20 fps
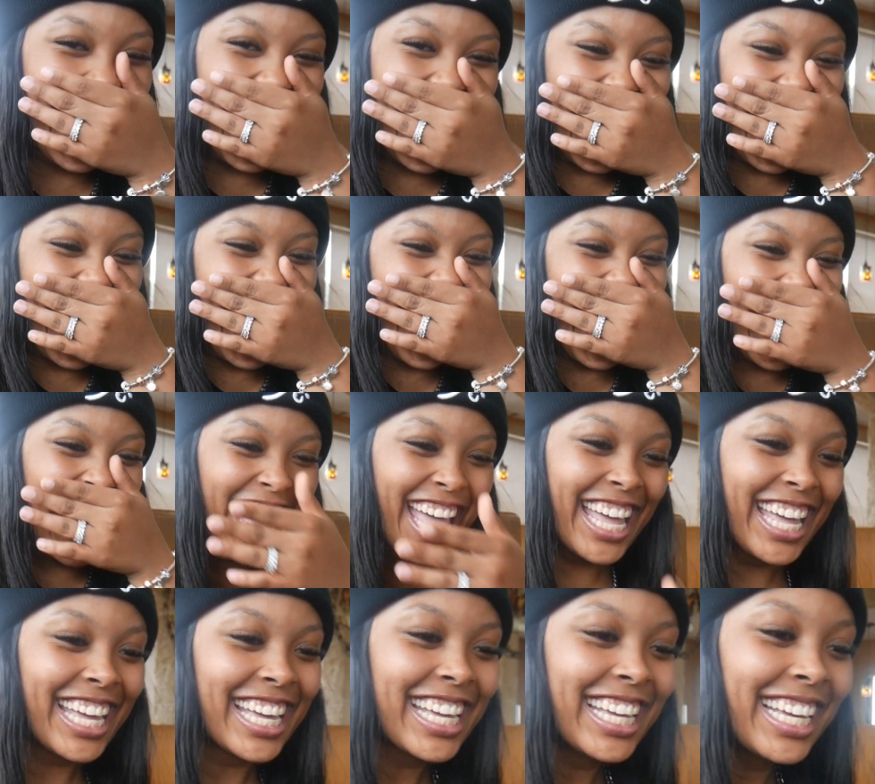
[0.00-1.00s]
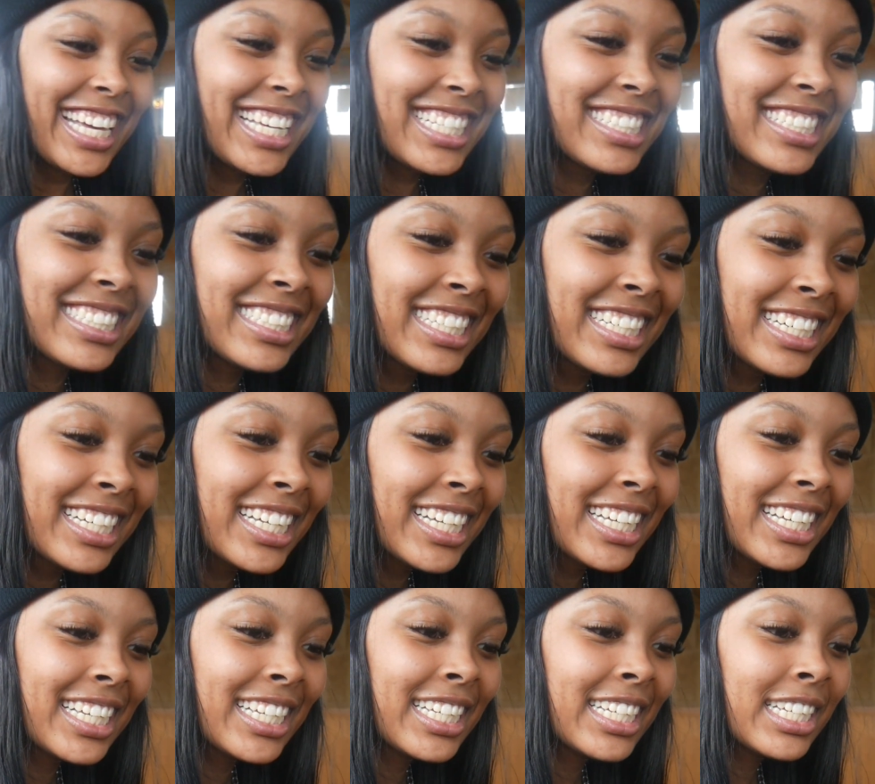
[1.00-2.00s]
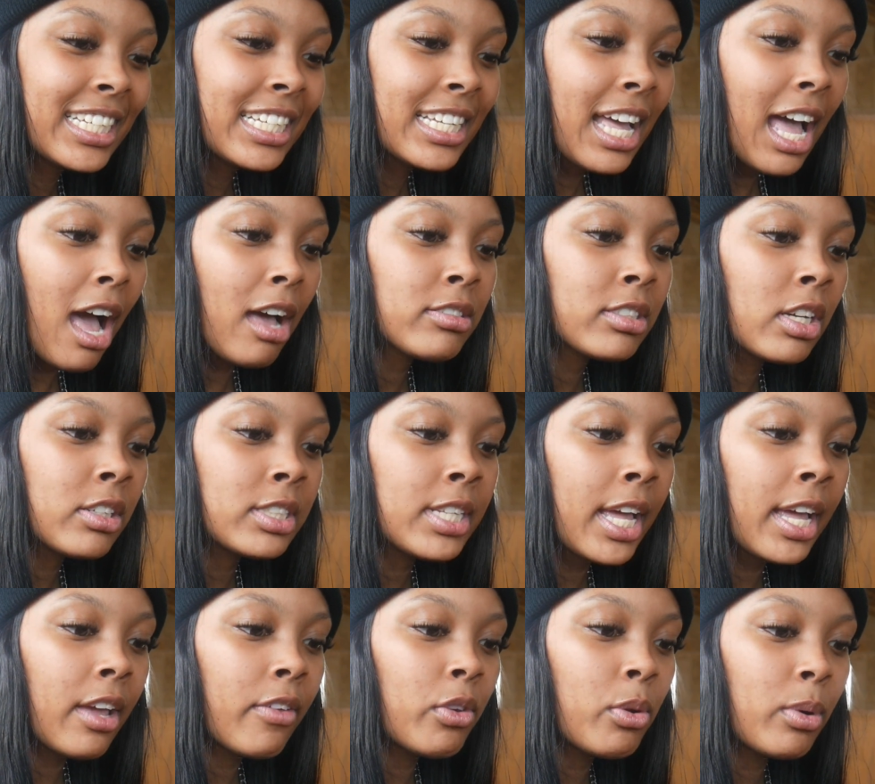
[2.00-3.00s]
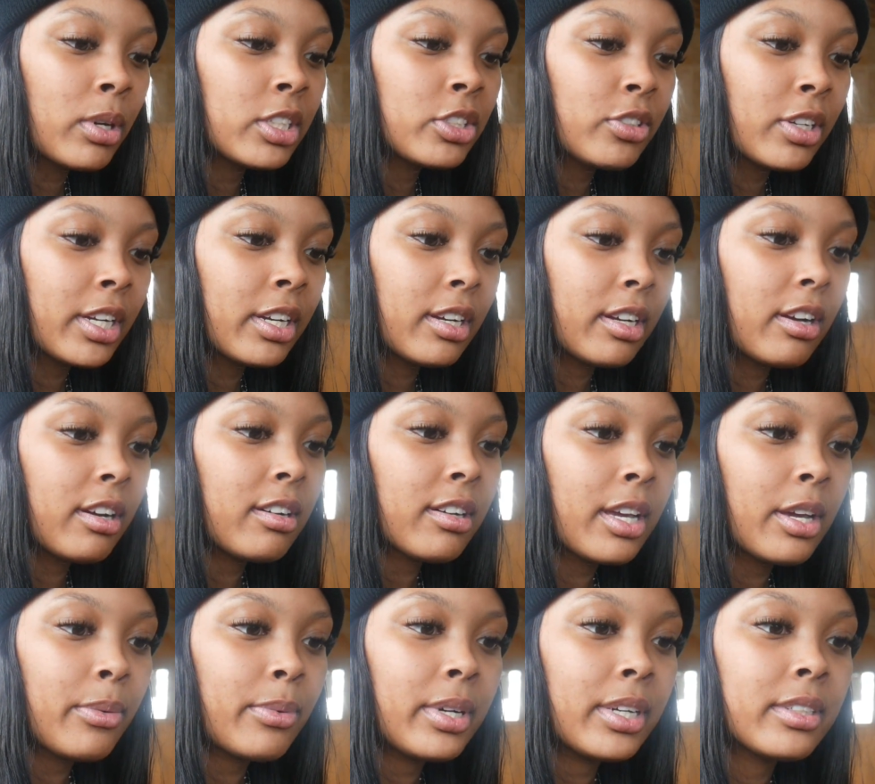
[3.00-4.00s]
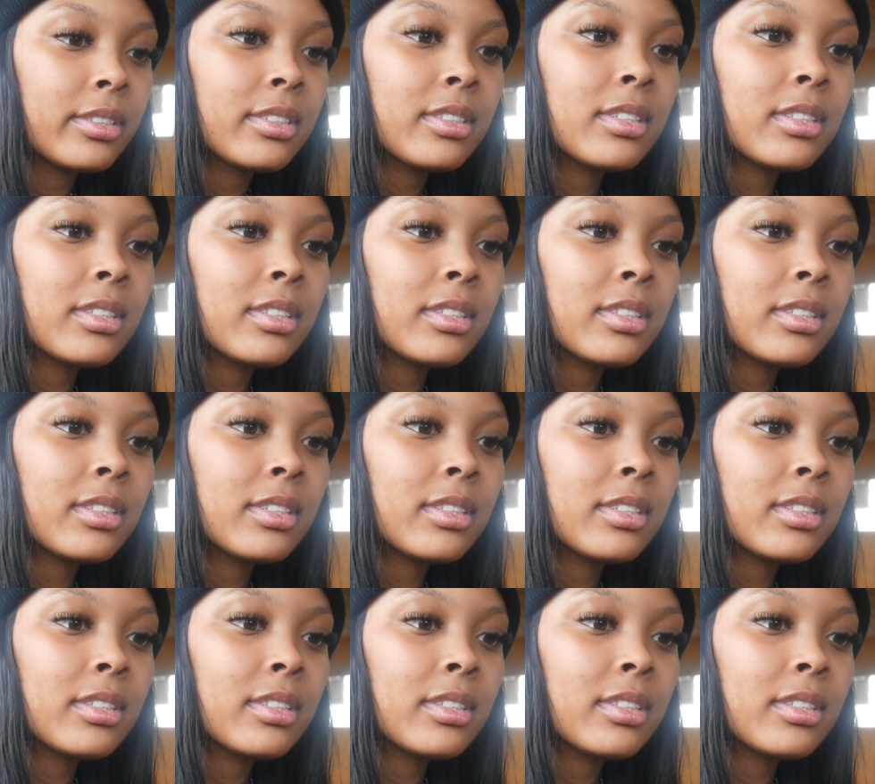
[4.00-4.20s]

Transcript: is these good? Uh -huh. I was gonna say, if you want to drink, girl, get one.